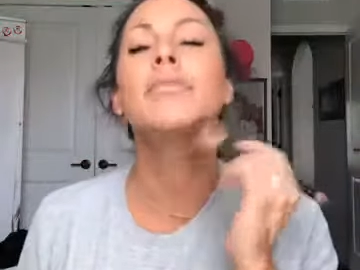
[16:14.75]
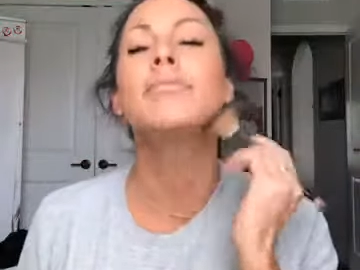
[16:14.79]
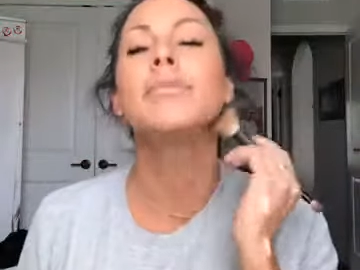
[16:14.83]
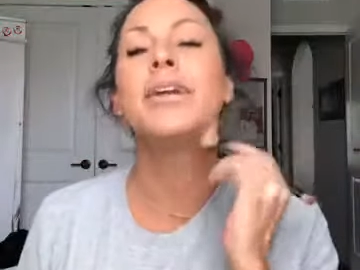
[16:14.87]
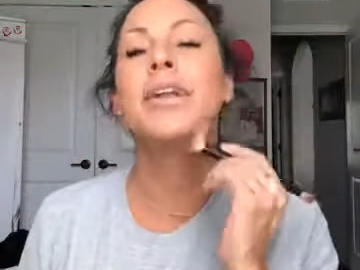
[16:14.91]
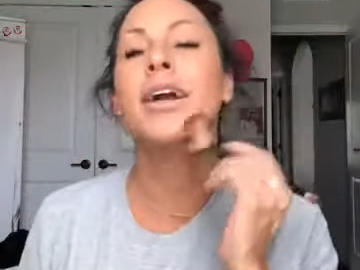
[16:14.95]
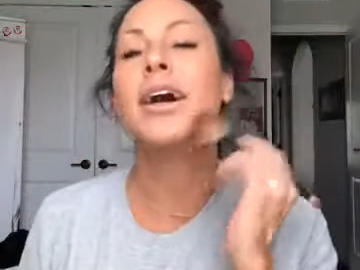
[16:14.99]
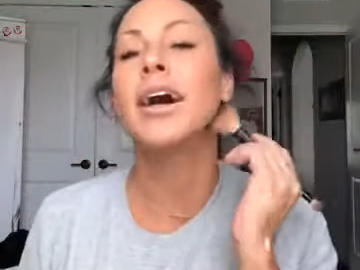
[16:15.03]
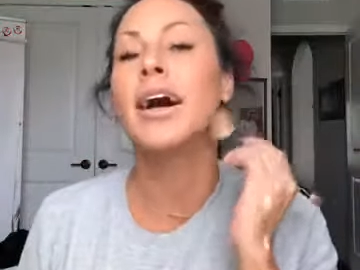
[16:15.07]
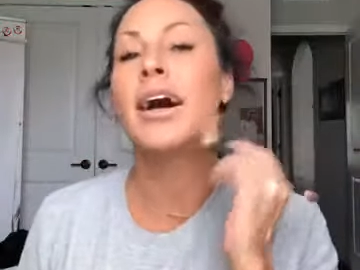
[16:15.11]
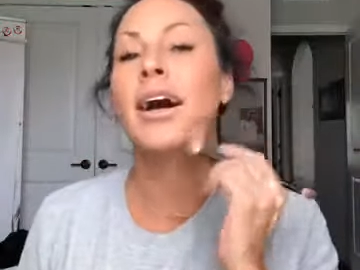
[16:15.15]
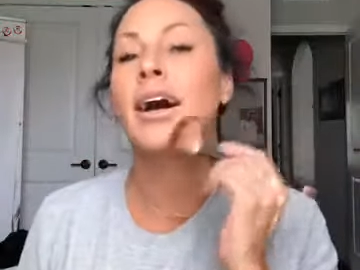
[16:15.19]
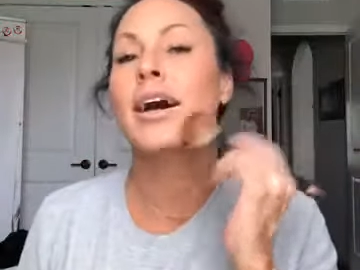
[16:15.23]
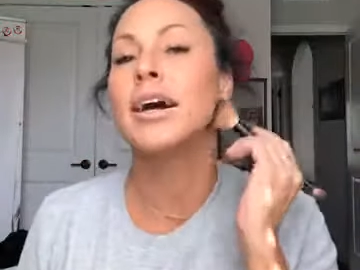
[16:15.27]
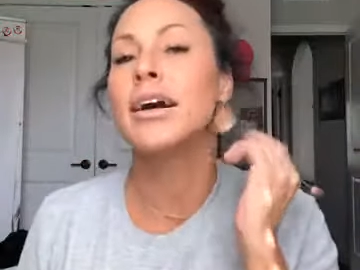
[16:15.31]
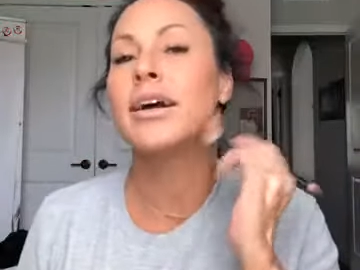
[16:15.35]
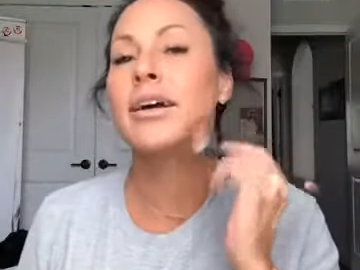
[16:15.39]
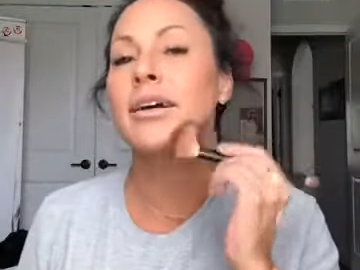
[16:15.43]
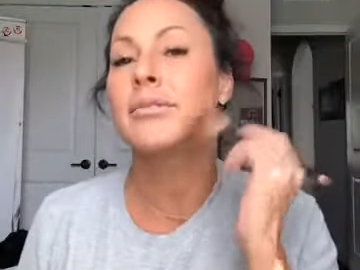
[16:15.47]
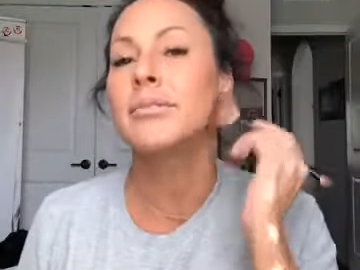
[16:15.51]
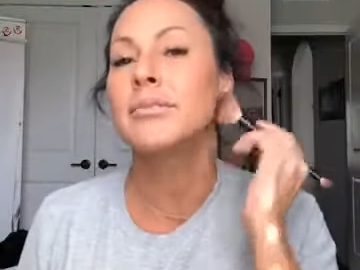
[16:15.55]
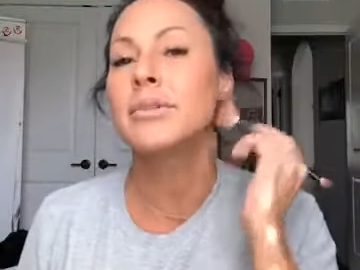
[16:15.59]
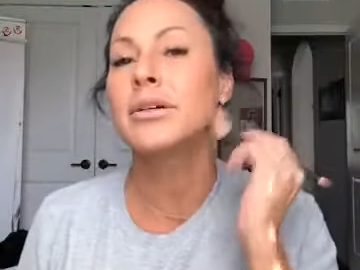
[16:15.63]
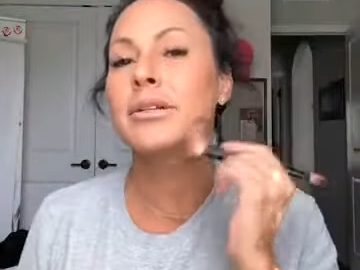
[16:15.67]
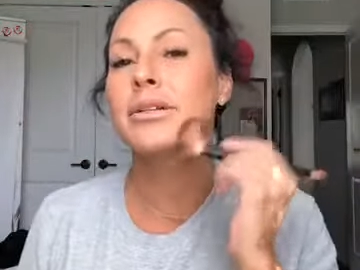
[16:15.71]
but
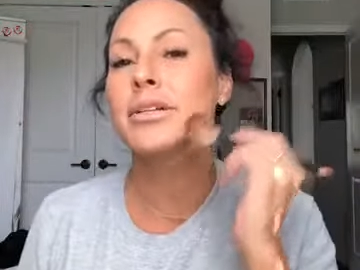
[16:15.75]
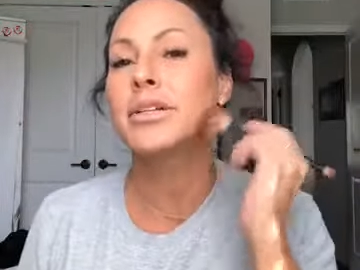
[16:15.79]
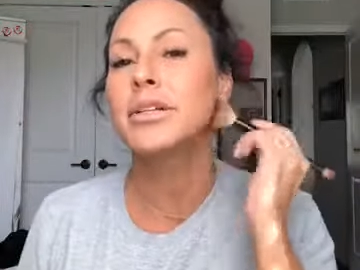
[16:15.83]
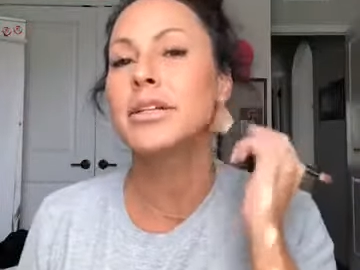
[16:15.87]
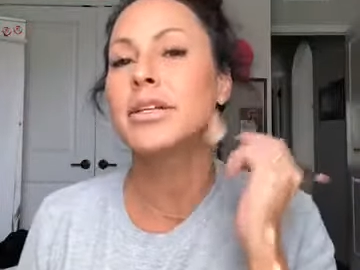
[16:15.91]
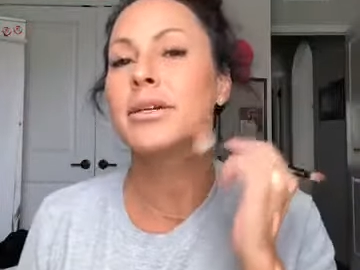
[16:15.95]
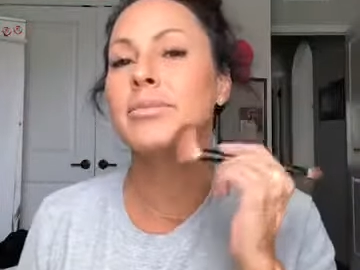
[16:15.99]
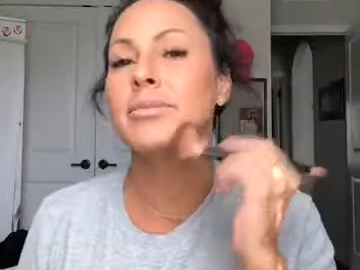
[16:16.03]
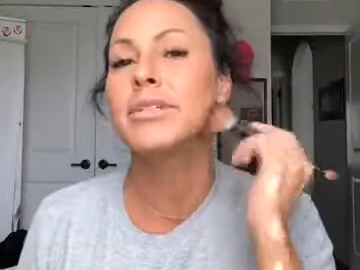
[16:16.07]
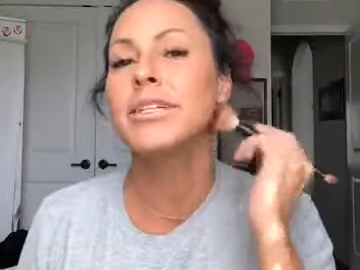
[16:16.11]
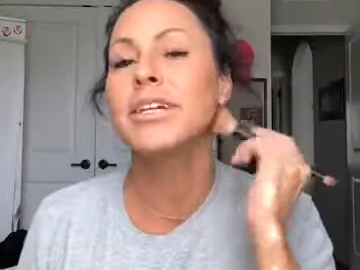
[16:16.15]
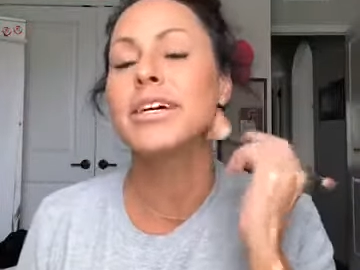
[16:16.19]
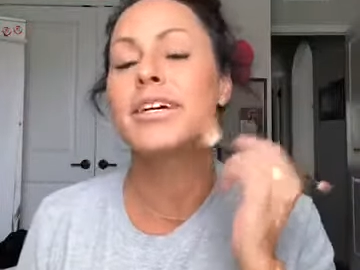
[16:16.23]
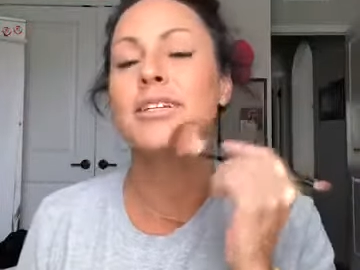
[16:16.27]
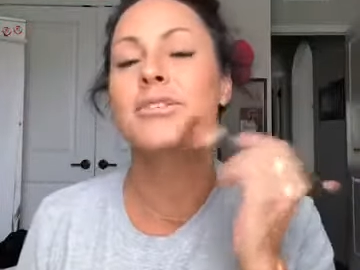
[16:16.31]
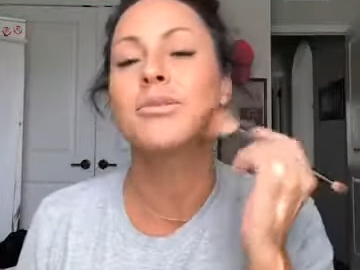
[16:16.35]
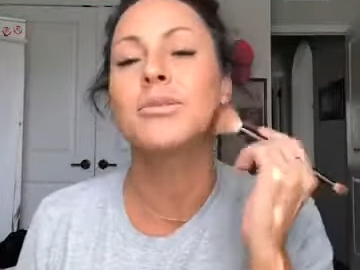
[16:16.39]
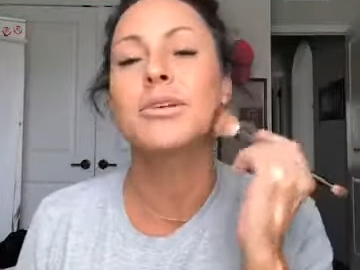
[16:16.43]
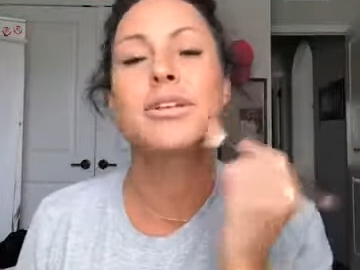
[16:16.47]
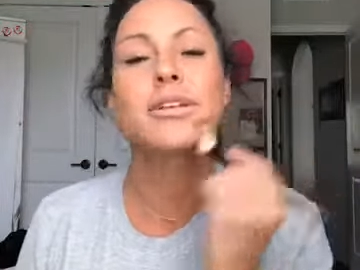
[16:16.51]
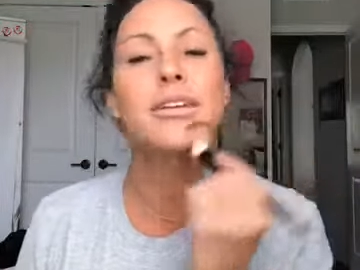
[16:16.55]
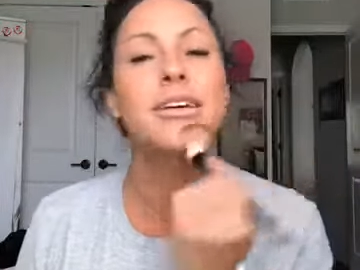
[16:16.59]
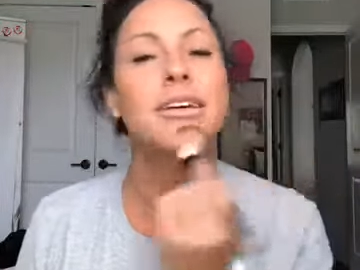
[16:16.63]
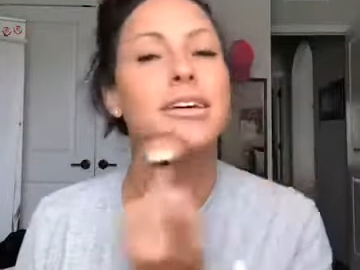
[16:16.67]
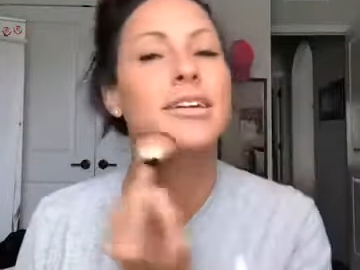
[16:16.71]
I'm a little obsessed
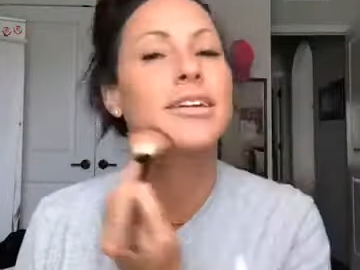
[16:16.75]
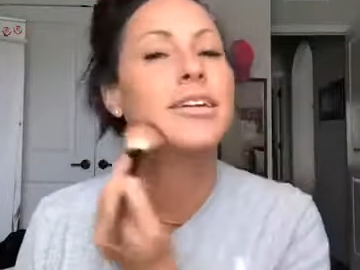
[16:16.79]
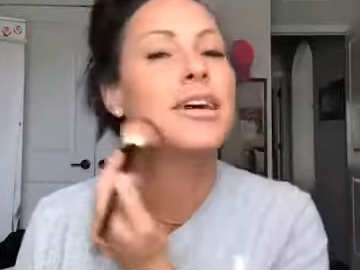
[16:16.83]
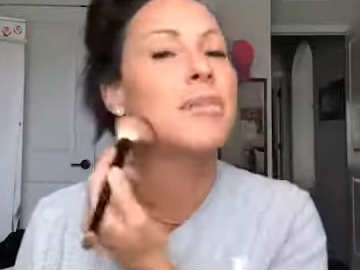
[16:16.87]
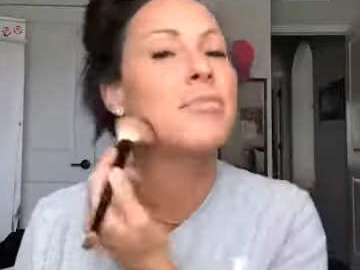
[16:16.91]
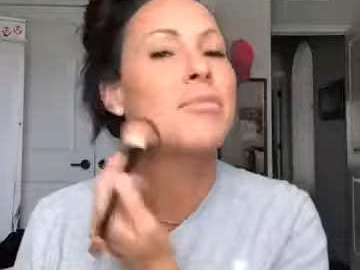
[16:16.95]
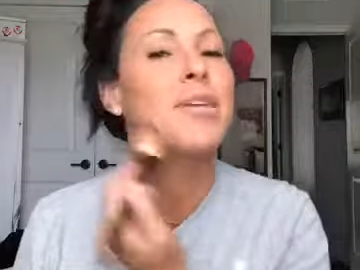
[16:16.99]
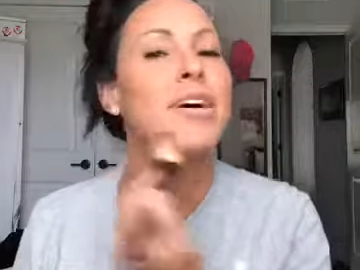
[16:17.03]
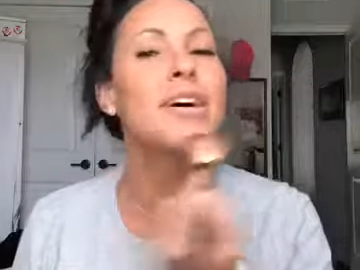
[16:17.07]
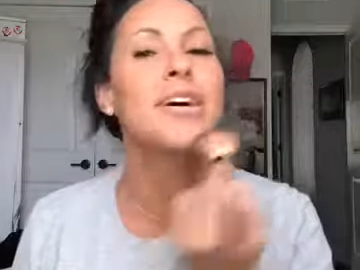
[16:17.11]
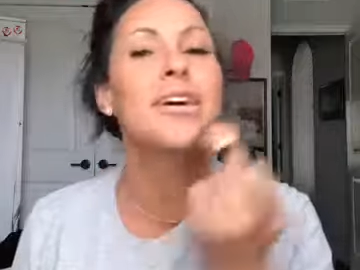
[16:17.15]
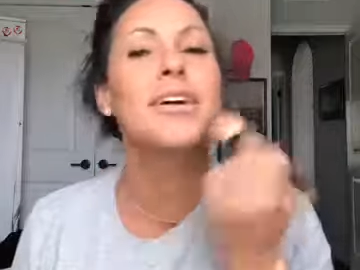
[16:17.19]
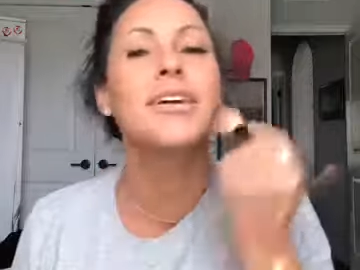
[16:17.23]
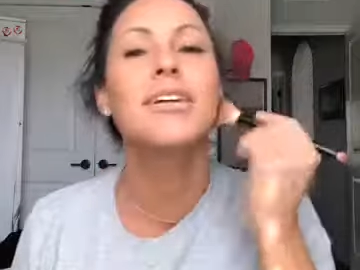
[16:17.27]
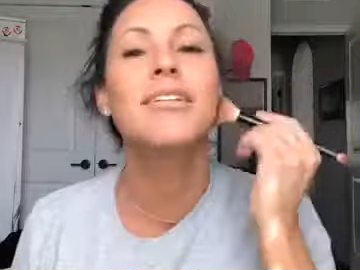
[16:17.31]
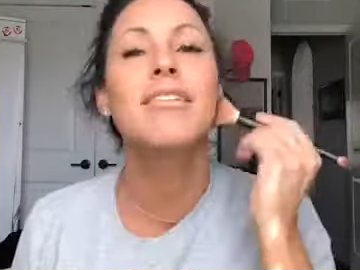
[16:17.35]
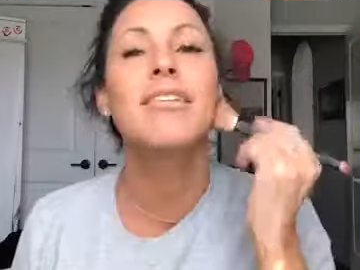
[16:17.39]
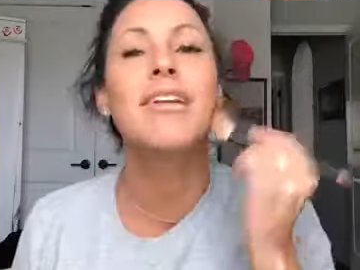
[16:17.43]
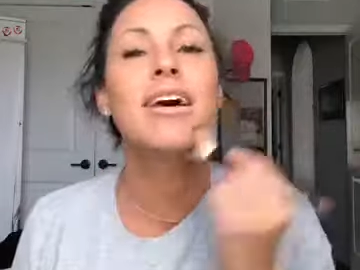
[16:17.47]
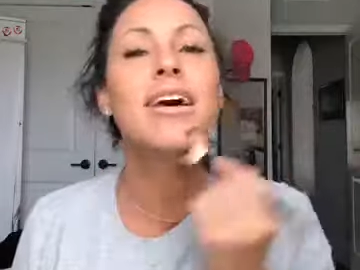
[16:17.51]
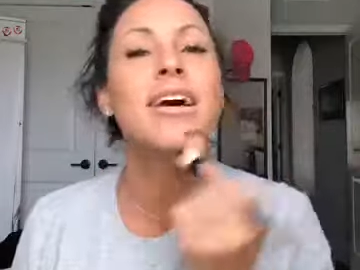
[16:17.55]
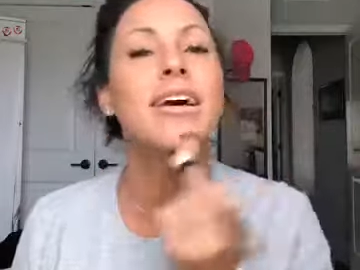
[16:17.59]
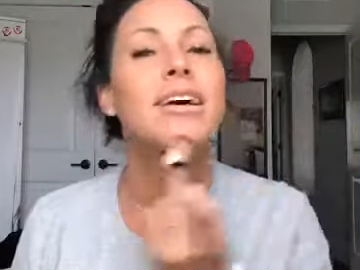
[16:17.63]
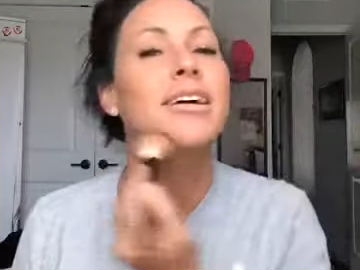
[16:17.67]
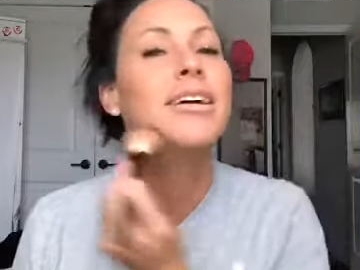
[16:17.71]
with it. I'm not gonna
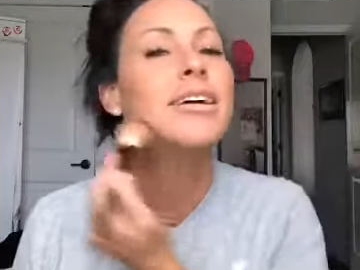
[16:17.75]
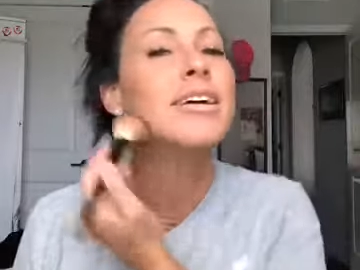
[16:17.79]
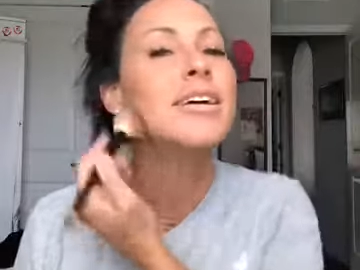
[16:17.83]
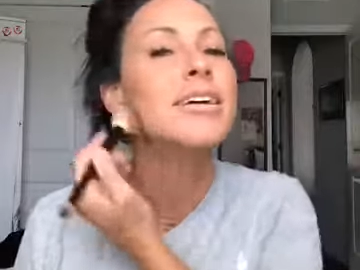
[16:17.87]
lie.